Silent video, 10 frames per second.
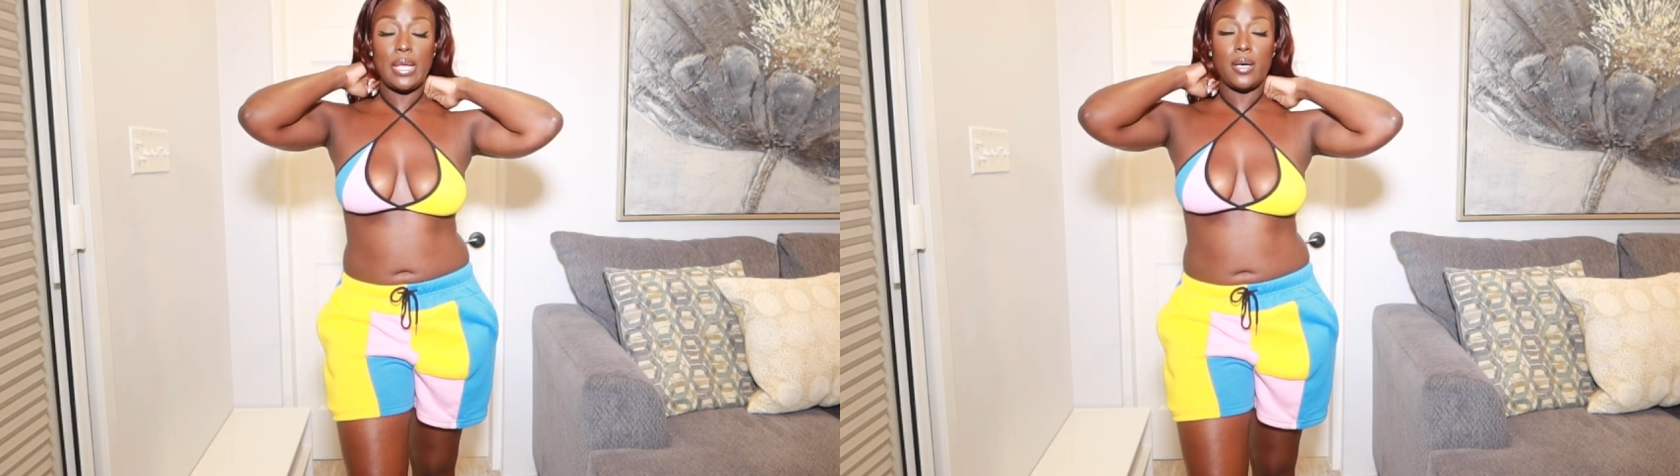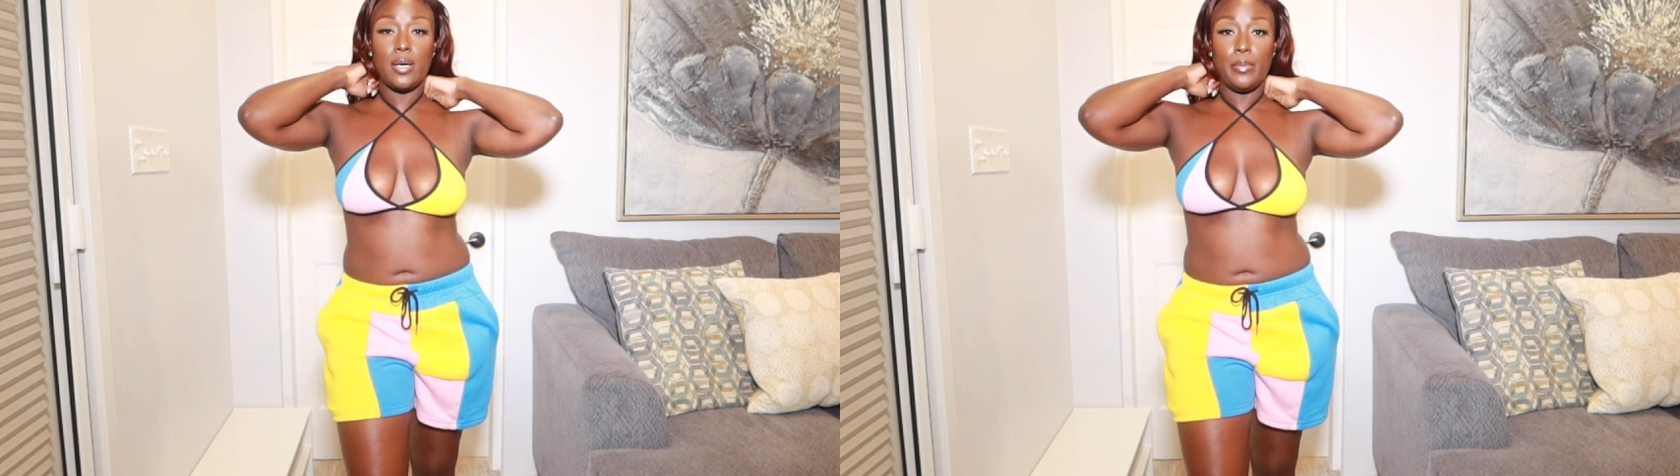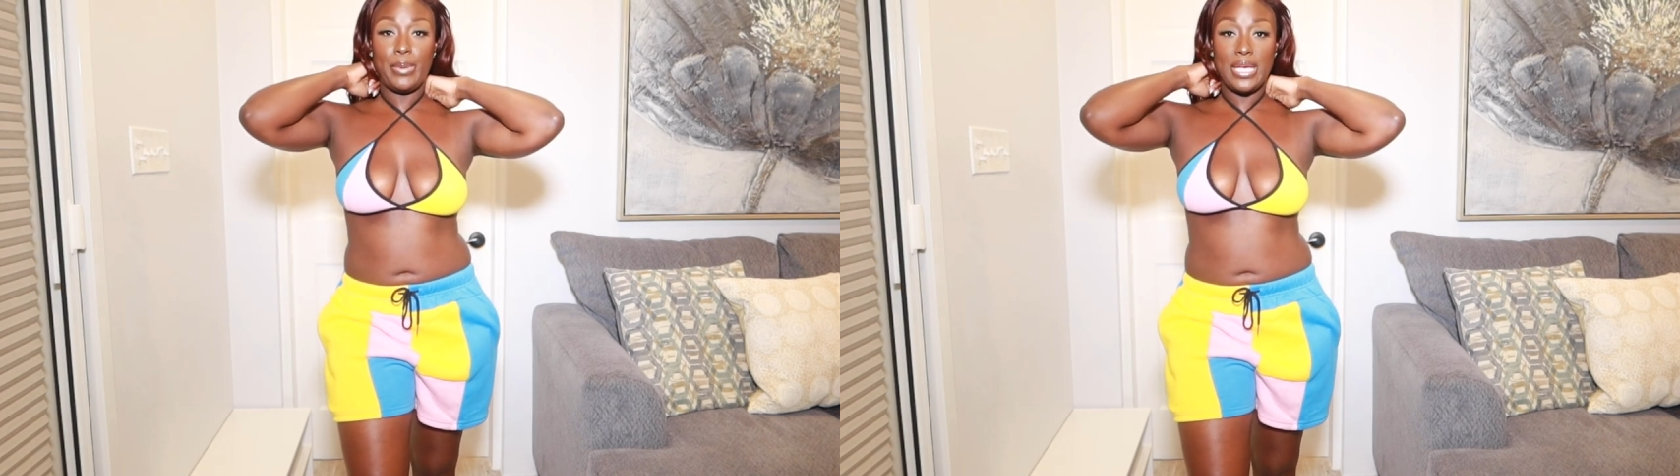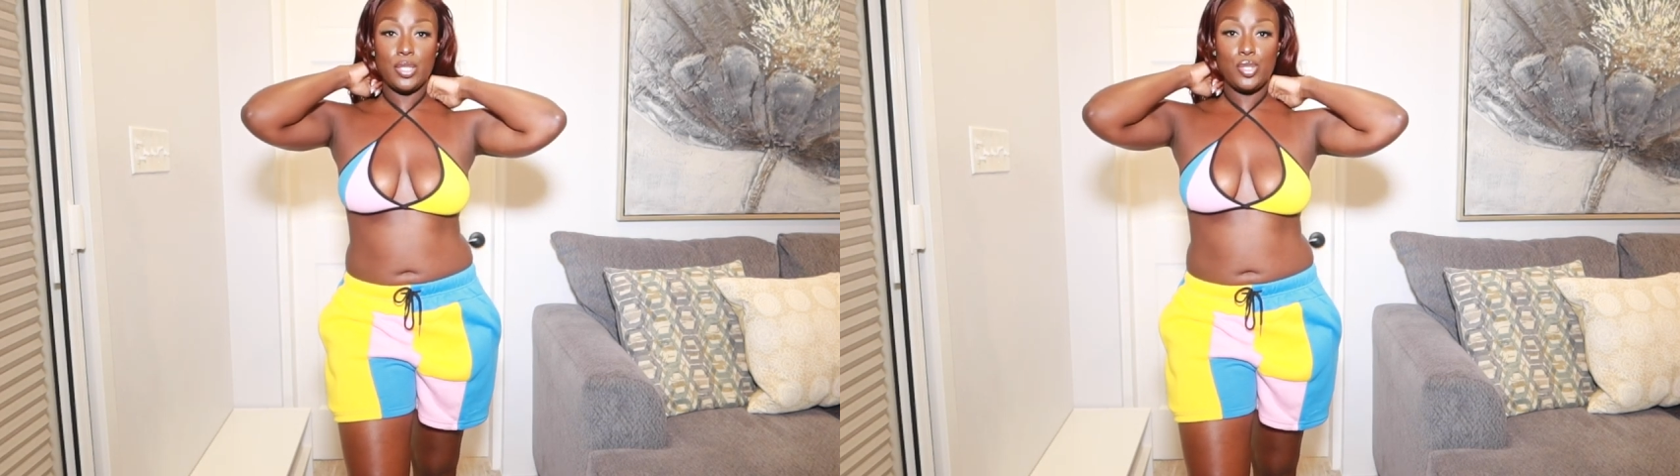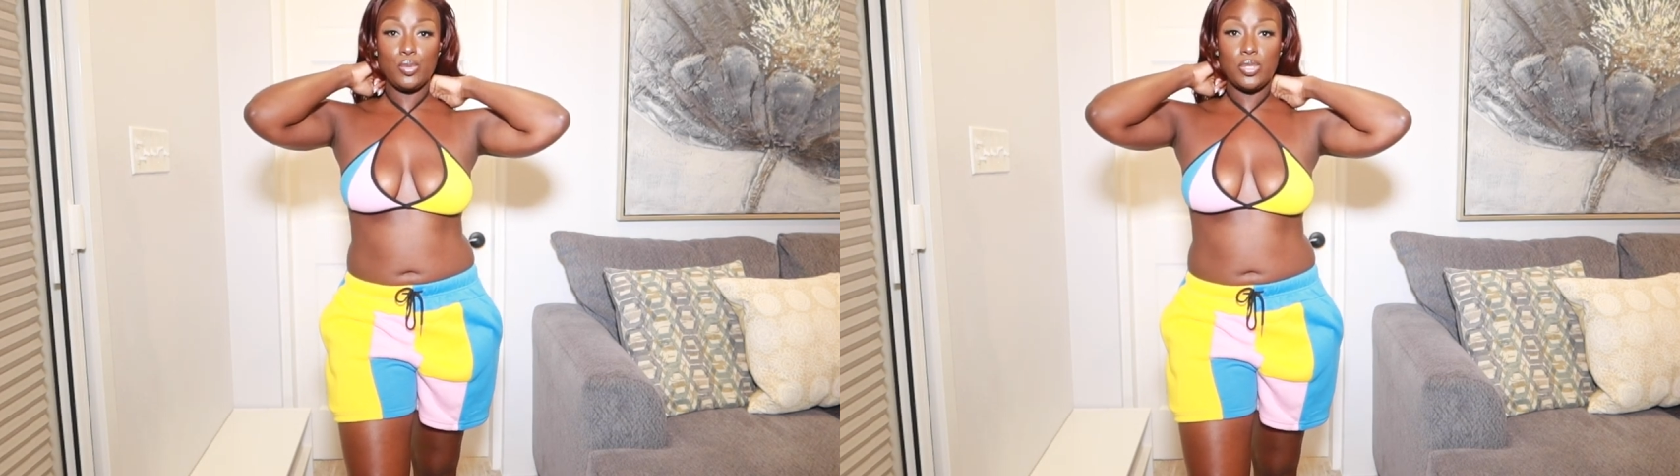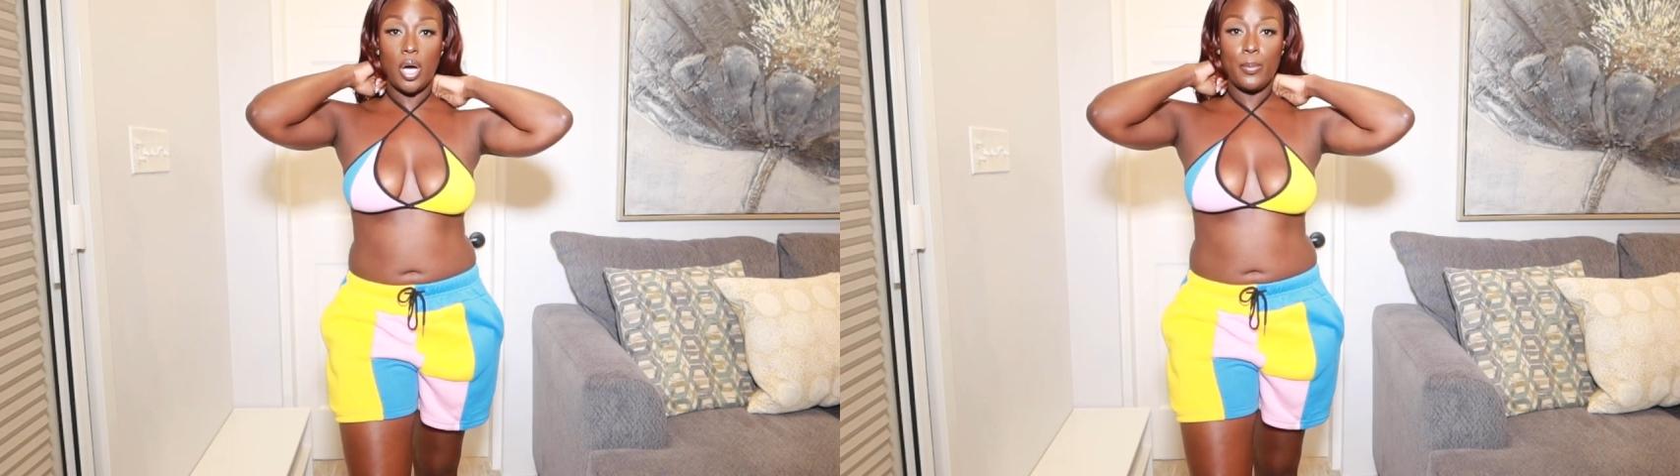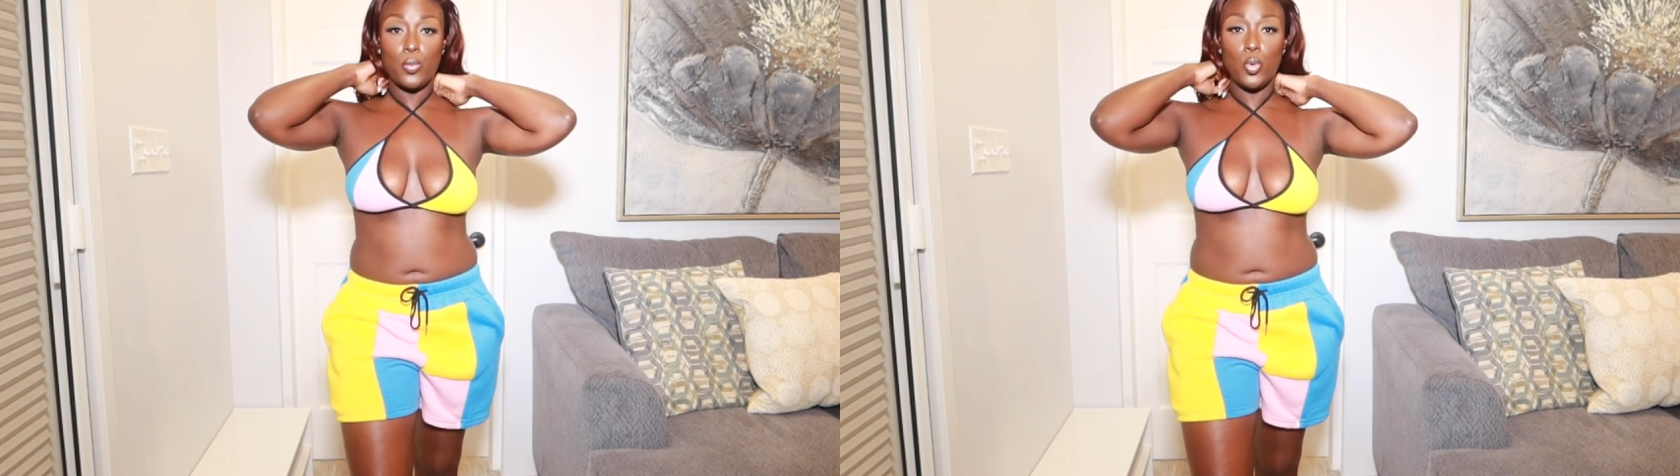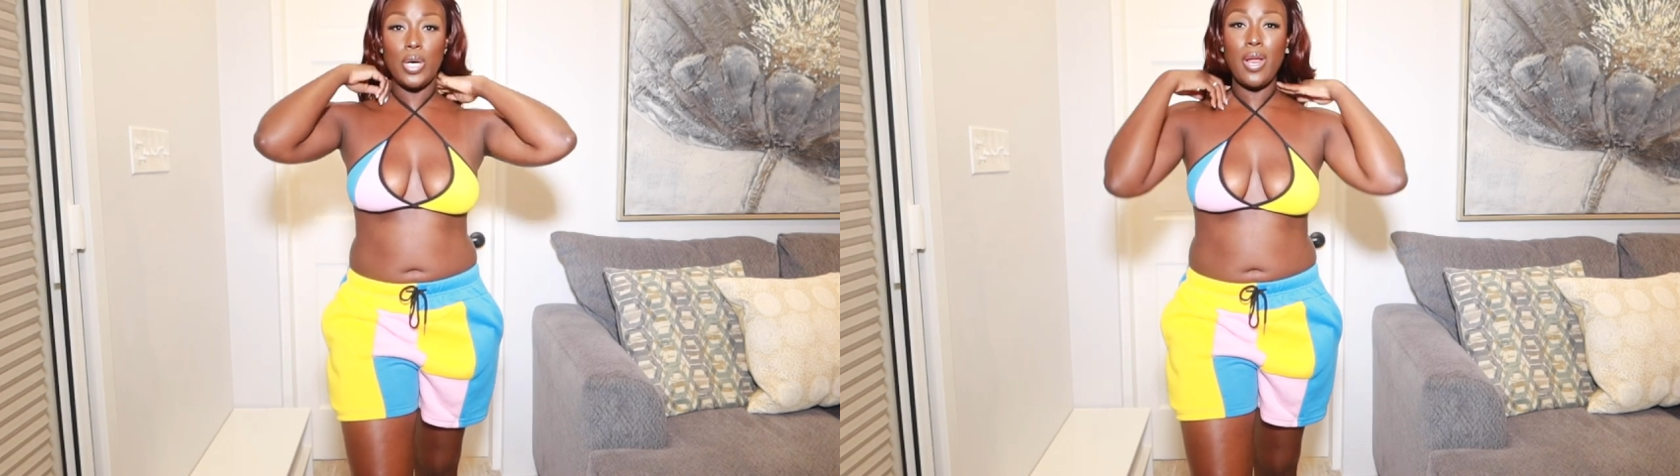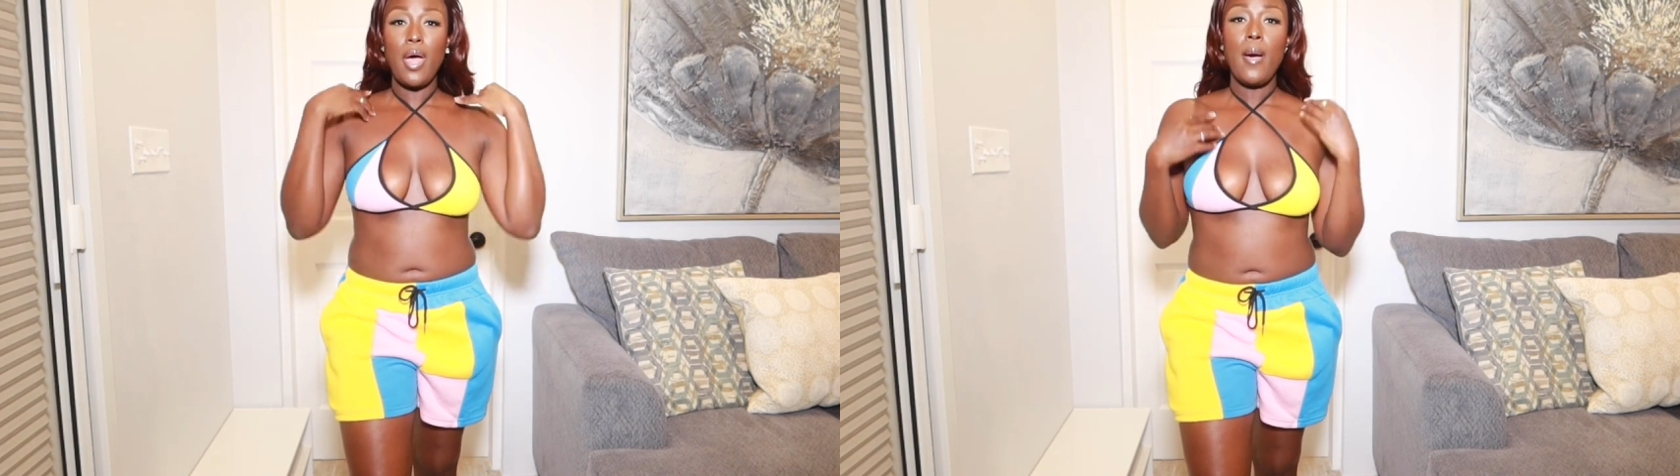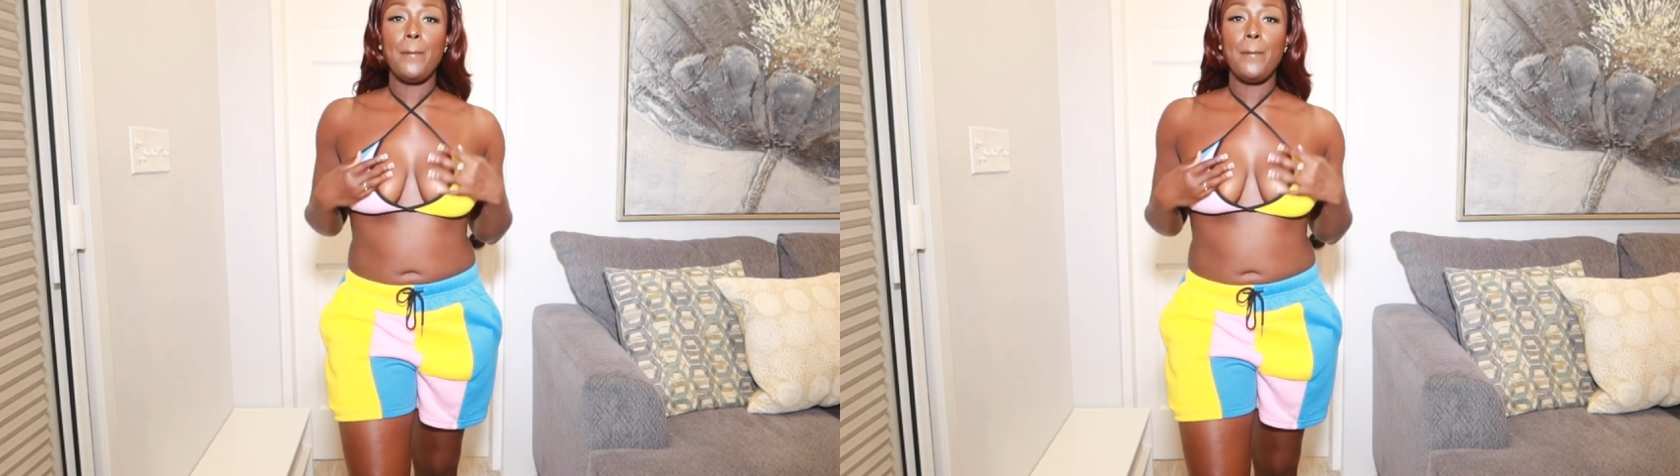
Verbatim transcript: like a bathing suit top would,